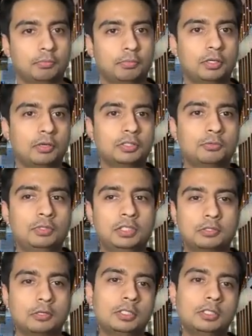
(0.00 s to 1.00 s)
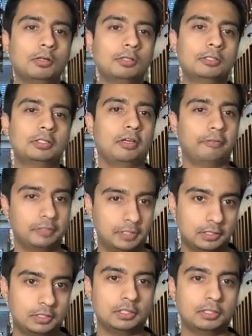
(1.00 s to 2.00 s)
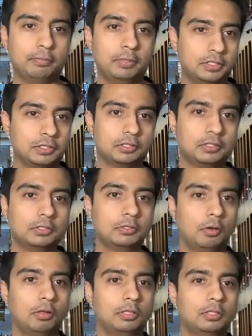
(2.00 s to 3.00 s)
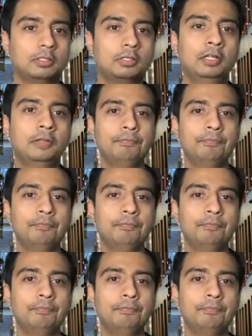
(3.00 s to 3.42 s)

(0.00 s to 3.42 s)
because we study all the deficits in patients, you know, all the